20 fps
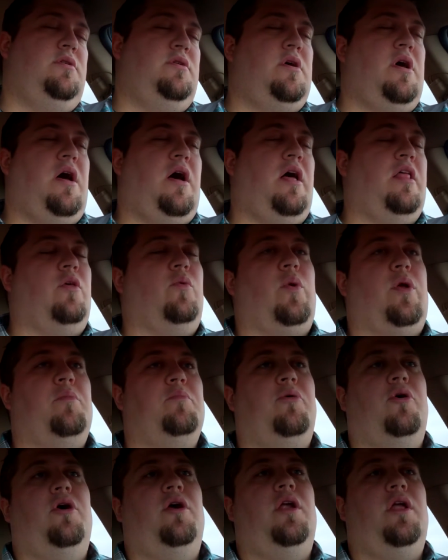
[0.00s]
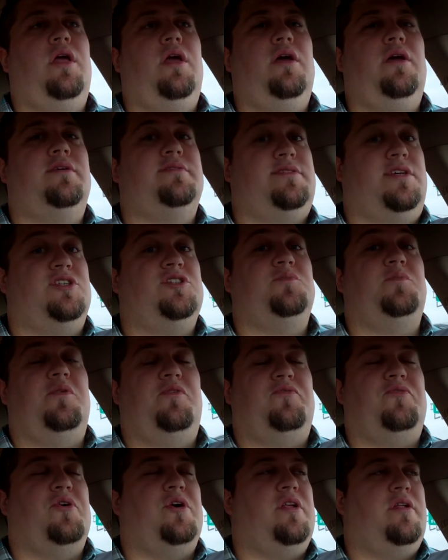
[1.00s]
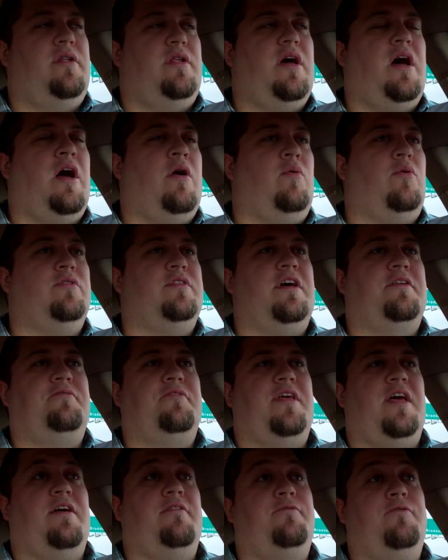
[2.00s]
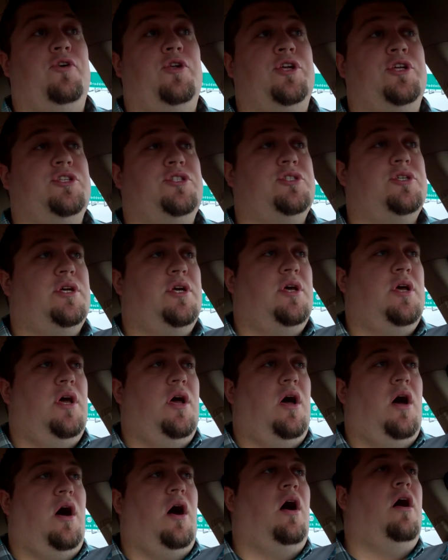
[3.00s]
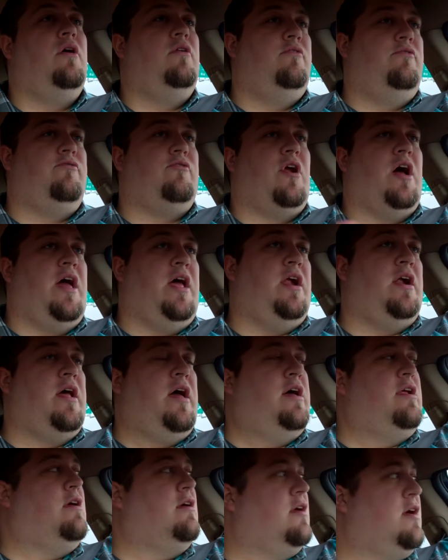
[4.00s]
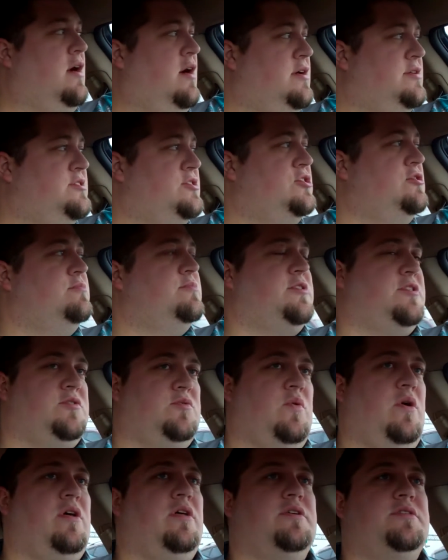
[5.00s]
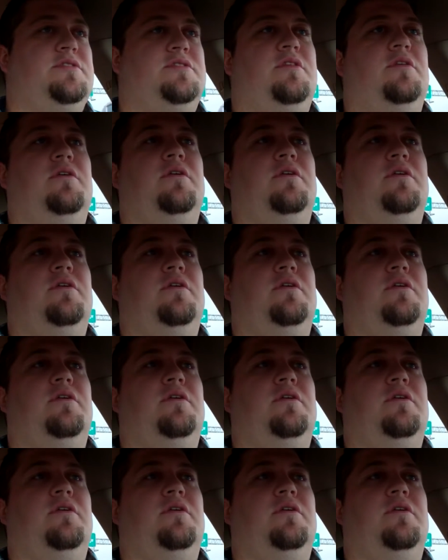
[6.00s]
Halloween party, because that should be fun. I will definitely have footage of Ryan and I in our costumes, as well as